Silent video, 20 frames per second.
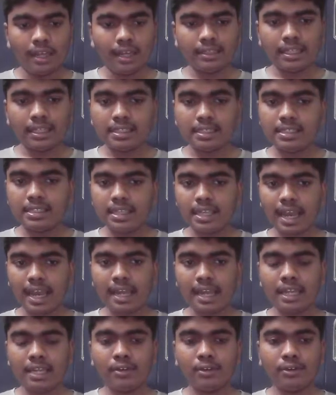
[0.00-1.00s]
then
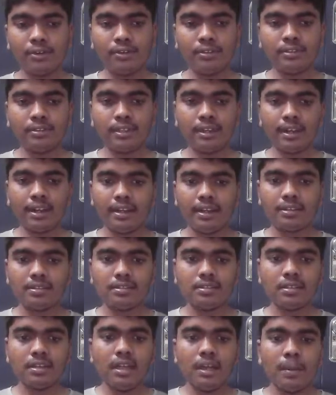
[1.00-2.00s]
scenario 3 is